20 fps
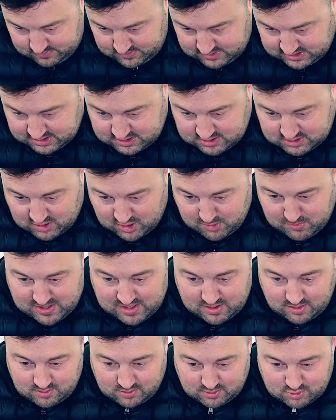This time
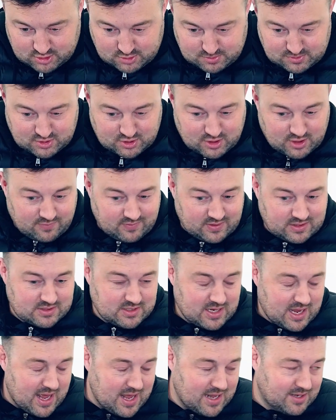in customer service
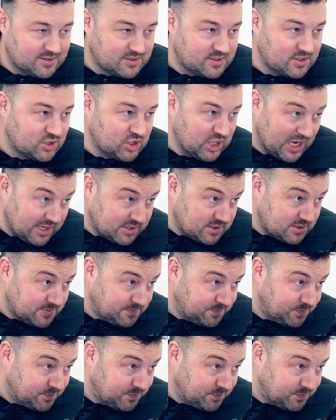and chat.